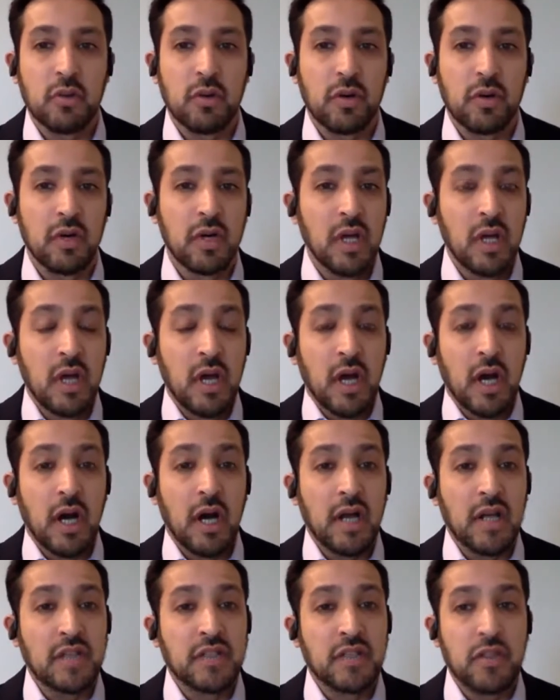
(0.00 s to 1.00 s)
Or
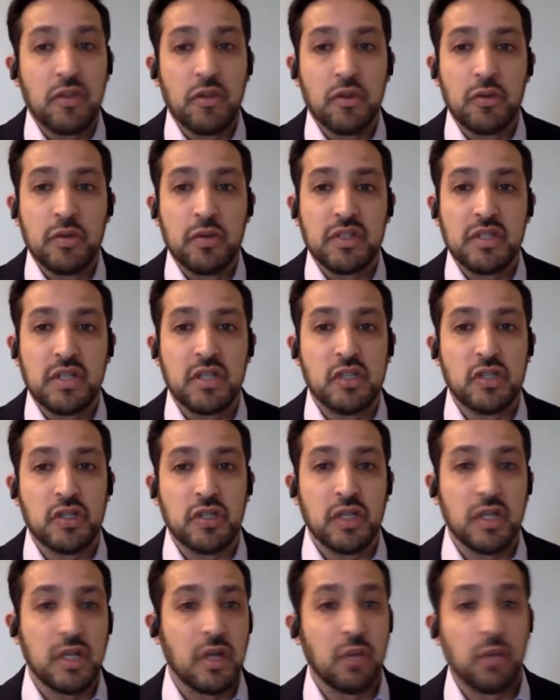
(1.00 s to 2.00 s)
is it through
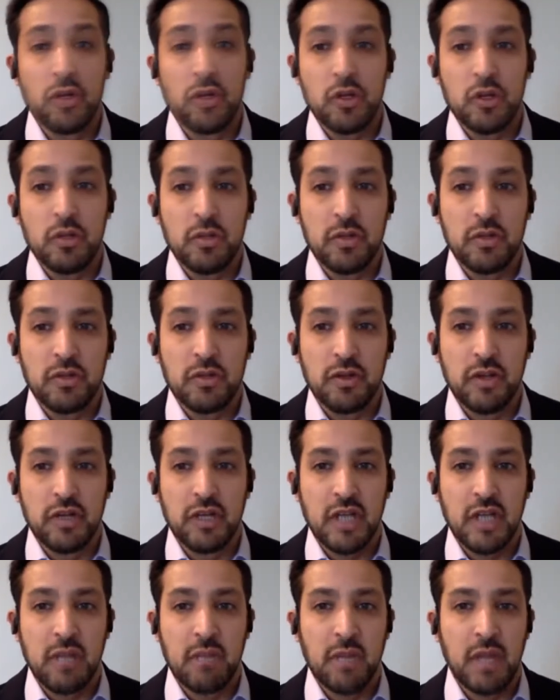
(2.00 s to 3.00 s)
essentially a renewed
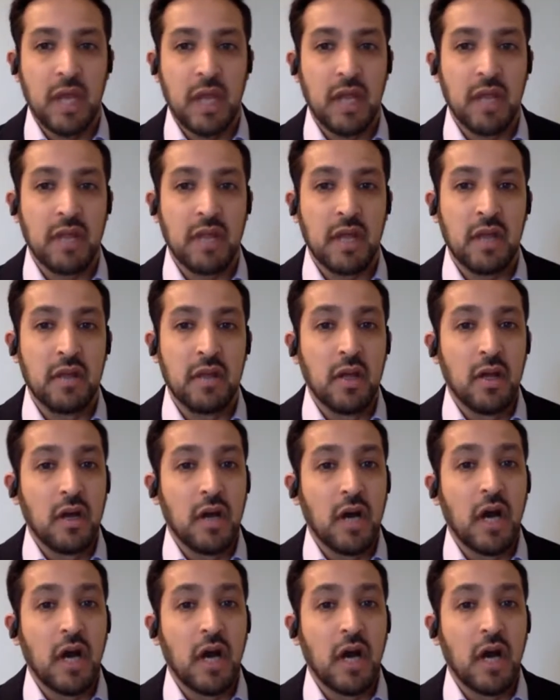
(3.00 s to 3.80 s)
military campaign that